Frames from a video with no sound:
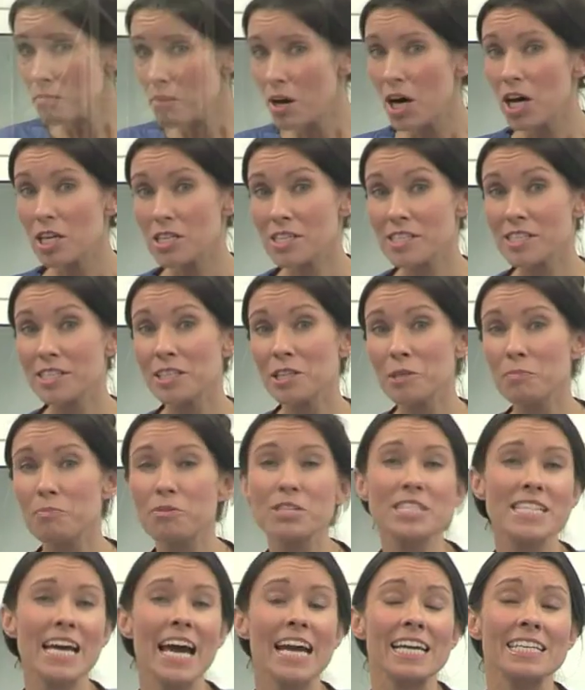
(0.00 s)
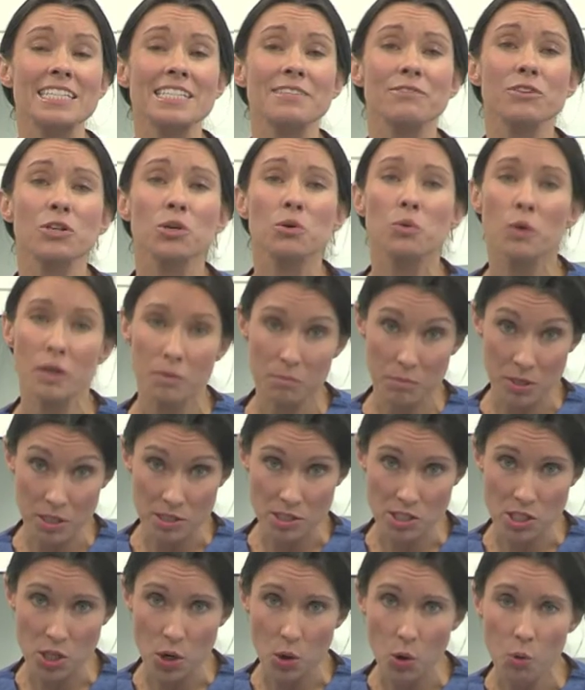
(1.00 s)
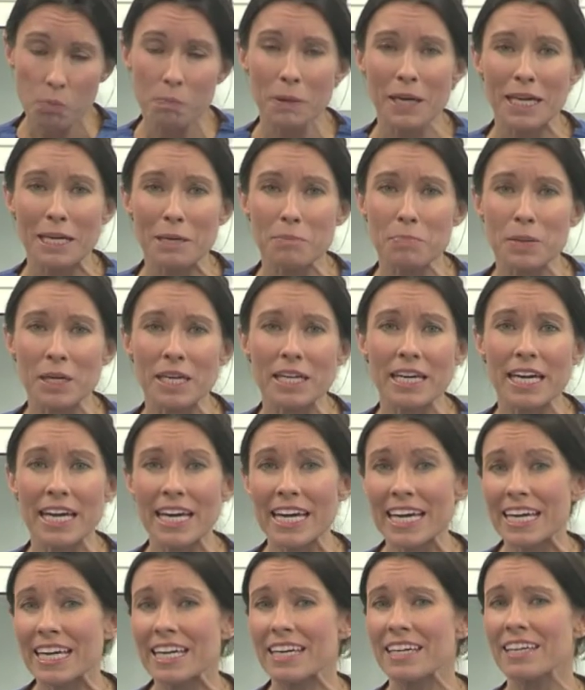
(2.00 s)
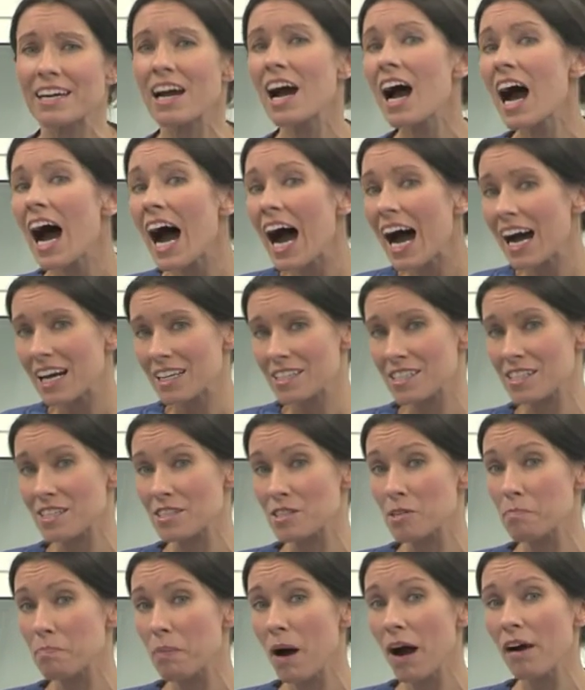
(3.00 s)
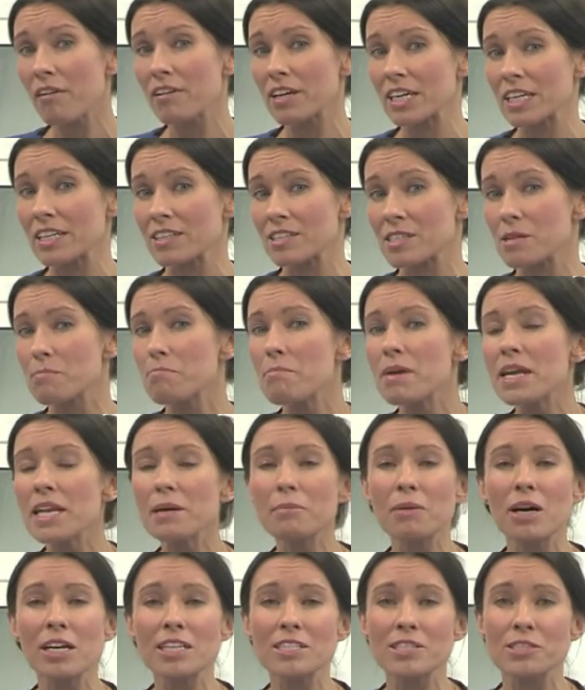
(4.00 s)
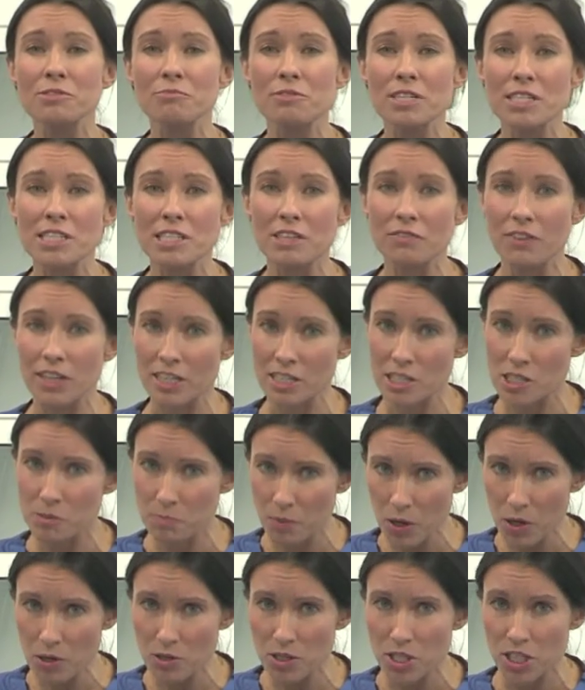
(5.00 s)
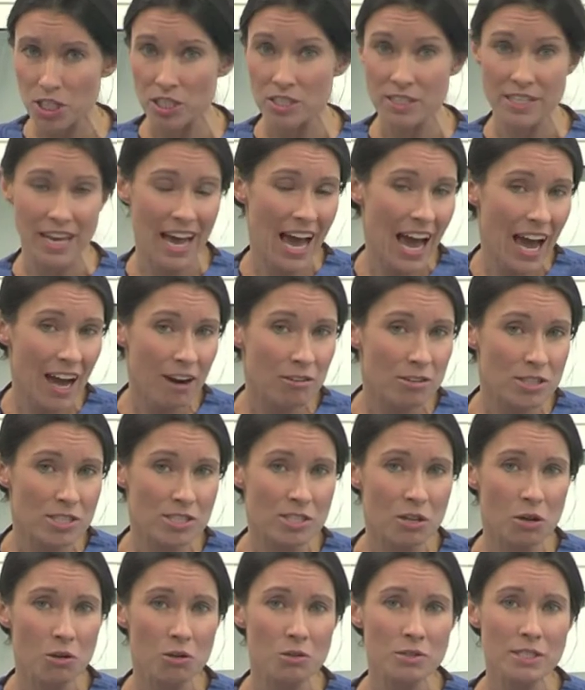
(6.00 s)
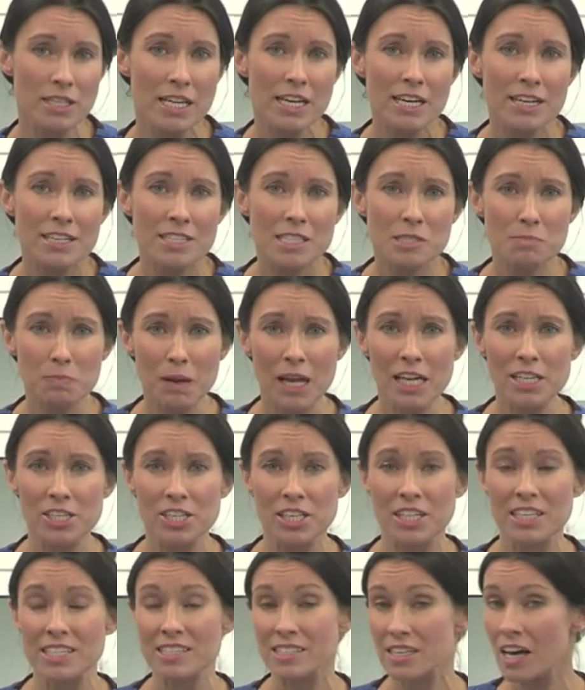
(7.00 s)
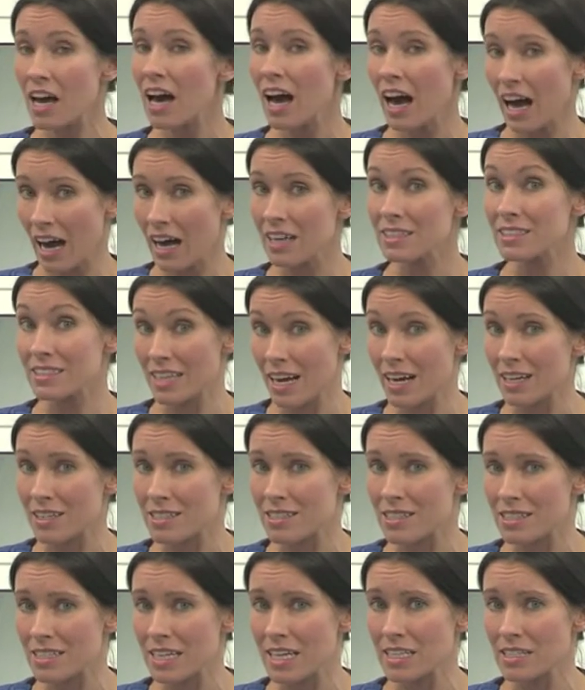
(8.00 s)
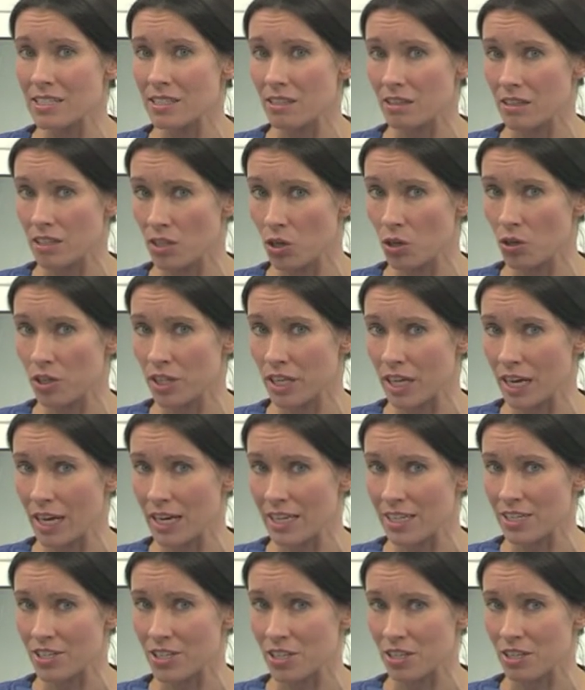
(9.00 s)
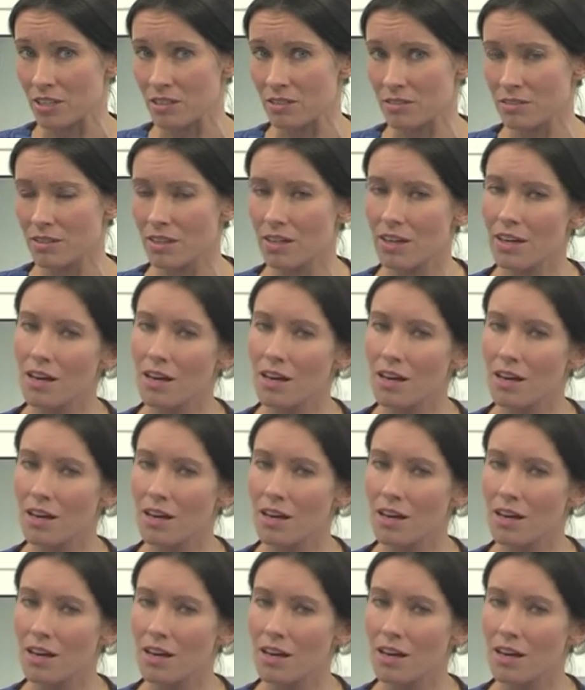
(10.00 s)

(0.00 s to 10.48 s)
Personal protective equipment, or PPE, acts as a barrier to minimise the risk of exposure to aerosols, splashes and accidental inoculation.